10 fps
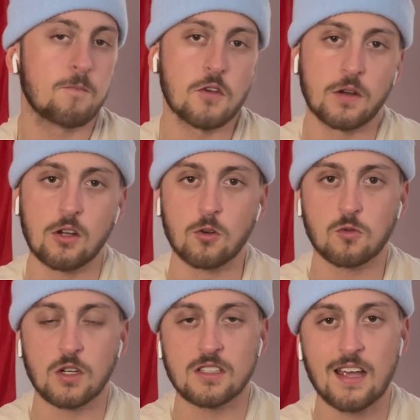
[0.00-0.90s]
You know, he knows
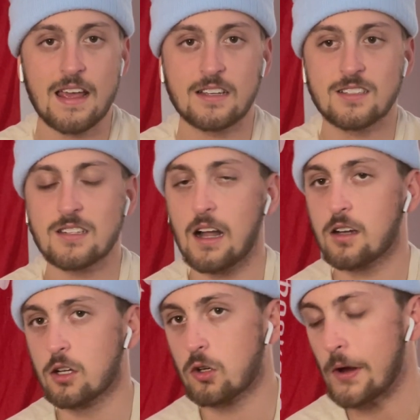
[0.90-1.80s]
what it takes. He's not
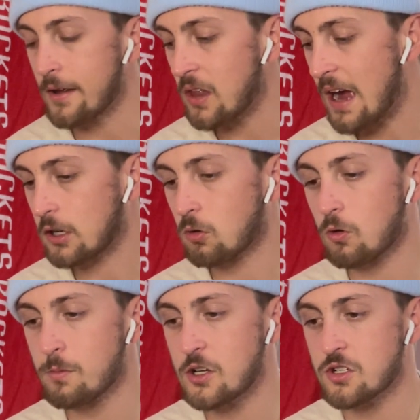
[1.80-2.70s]
going to create locker
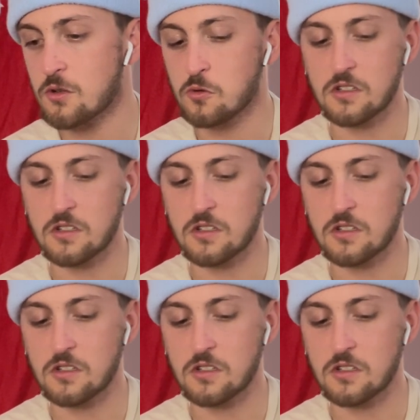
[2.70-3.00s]
room issues.